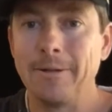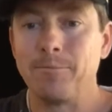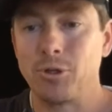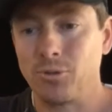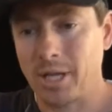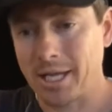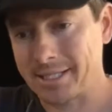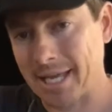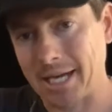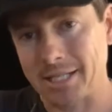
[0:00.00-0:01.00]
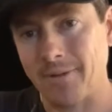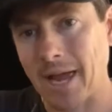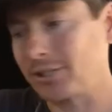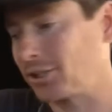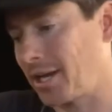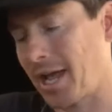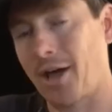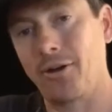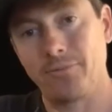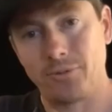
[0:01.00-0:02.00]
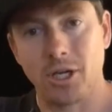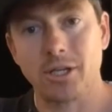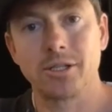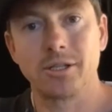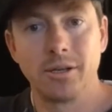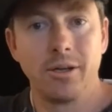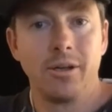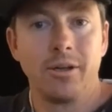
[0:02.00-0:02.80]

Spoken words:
to get satisfaction out of just